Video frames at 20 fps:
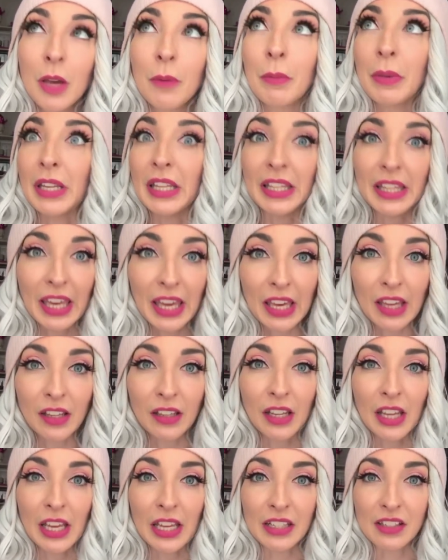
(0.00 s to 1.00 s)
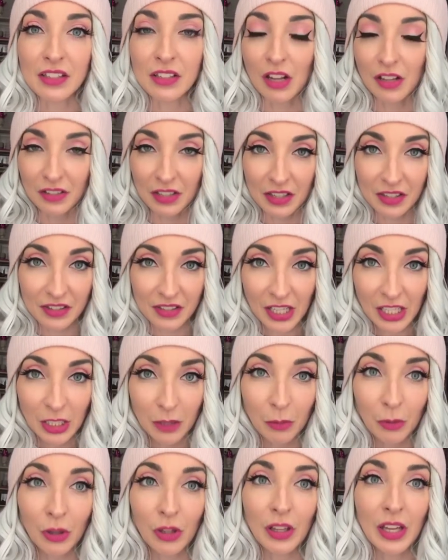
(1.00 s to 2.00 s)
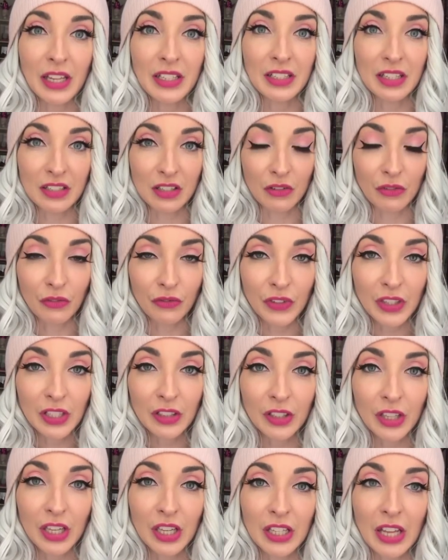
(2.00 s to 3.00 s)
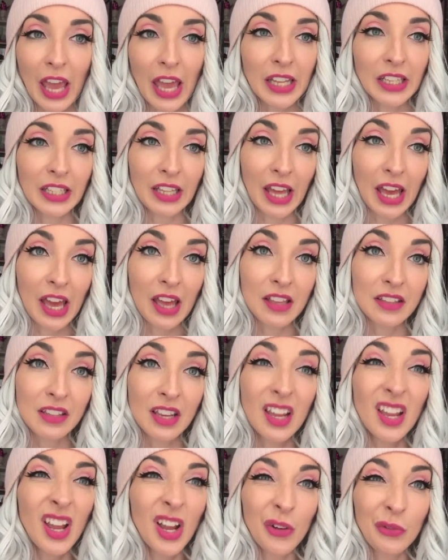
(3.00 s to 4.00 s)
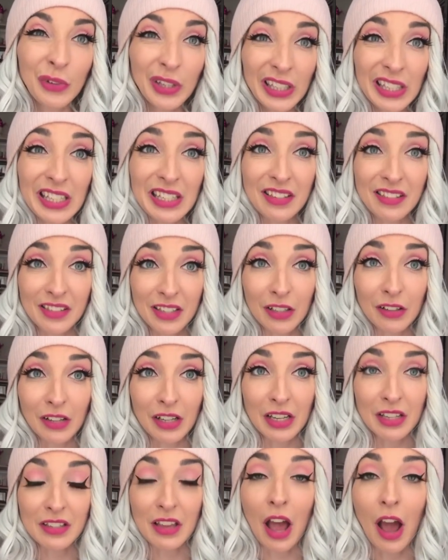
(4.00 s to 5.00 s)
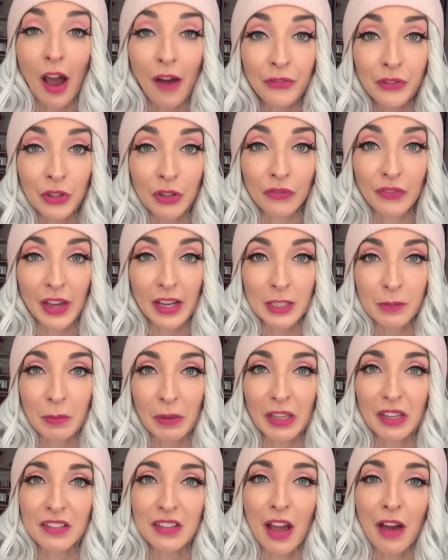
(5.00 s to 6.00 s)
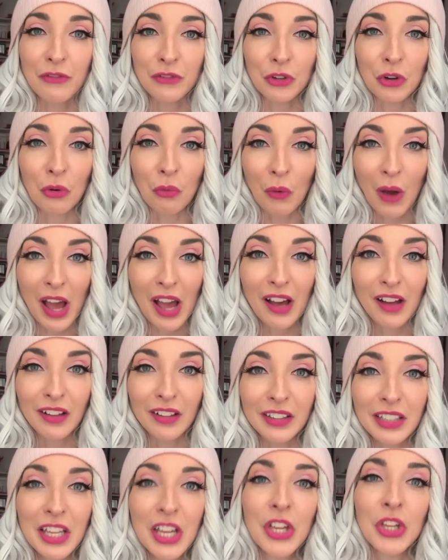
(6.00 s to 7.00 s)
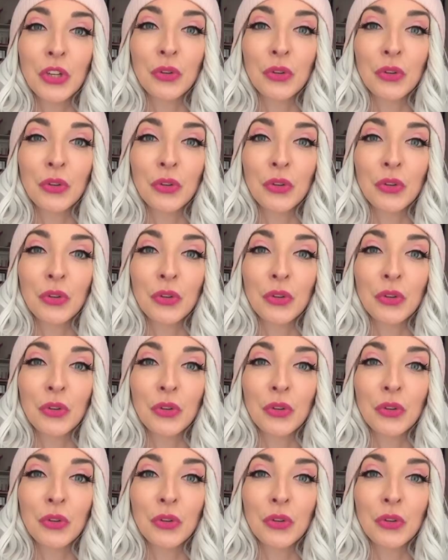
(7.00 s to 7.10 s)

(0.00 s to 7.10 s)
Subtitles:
But again, it's not sustainable, it doesn't feel good, and it has really serious after effects, because after a while,